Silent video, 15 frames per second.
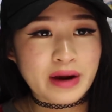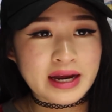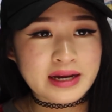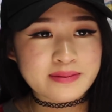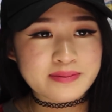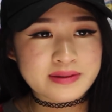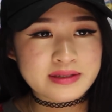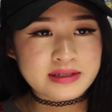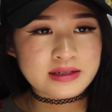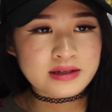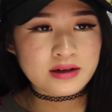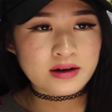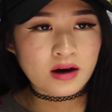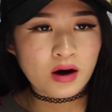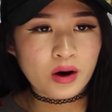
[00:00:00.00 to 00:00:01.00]
Rapes.
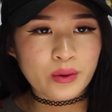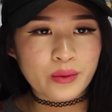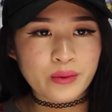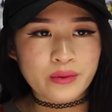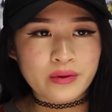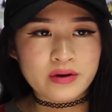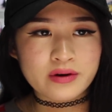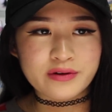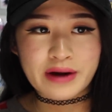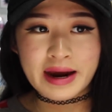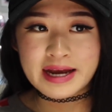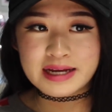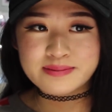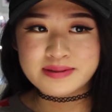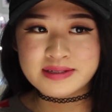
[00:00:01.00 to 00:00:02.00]
Oh,
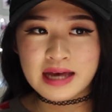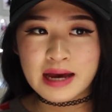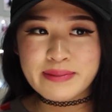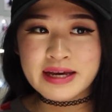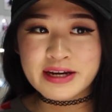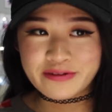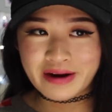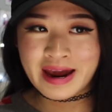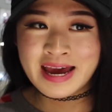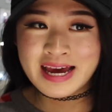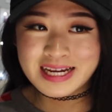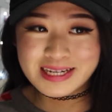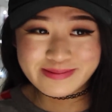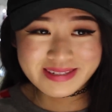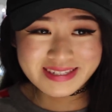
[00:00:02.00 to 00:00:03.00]
grapes. I mean
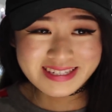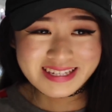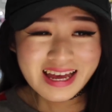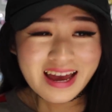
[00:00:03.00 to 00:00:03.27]
grapes.